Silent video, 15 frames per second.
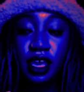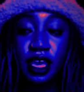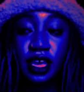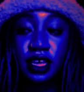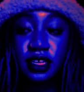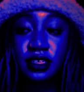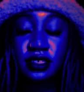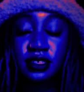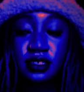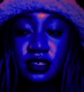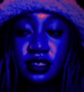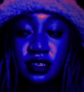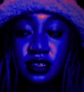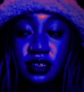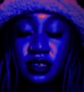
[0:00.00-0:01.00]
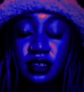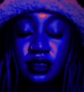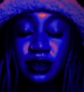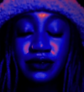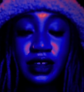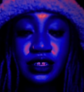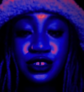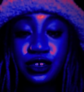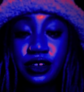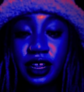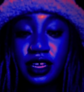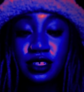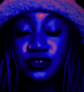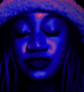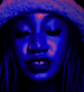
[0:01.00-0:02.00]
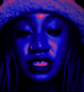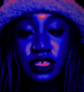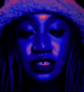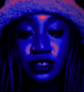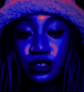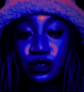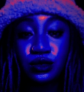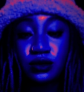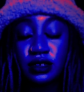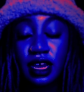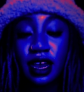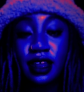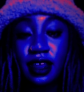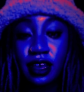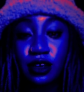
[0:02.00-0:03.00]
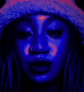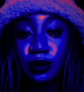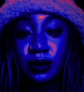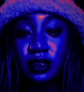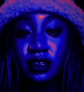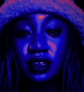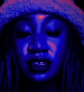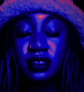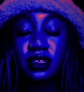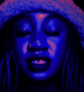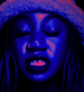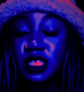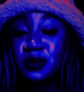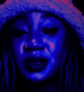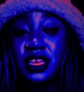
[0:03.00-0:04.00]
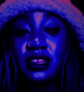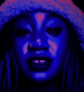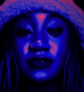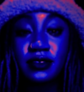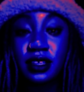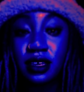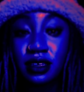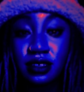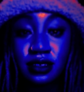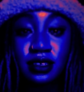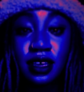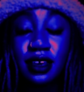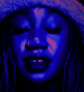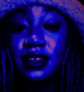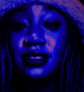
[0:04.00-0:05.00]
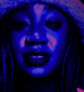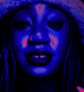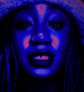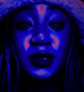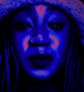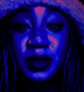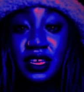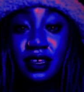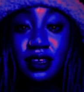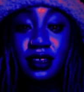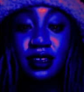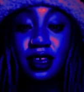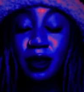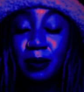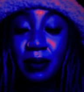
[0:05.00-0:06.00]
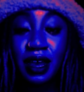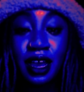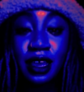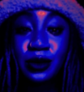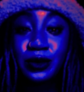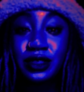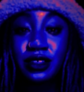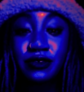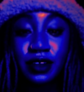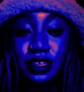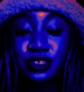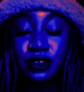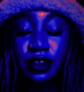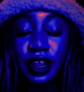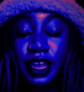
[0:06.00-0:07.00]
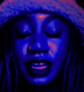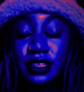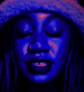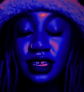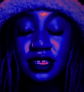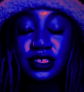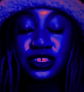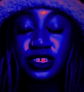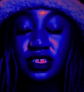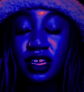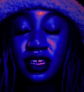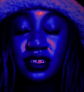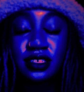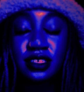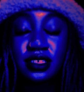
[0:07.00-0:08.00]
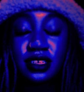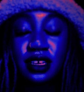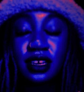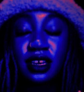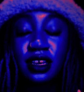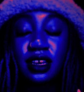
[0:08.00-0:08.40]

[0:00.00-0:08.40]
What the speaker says: And the retrogrades really do not help. The speed of things, the speed combined with the retrogrades, it's just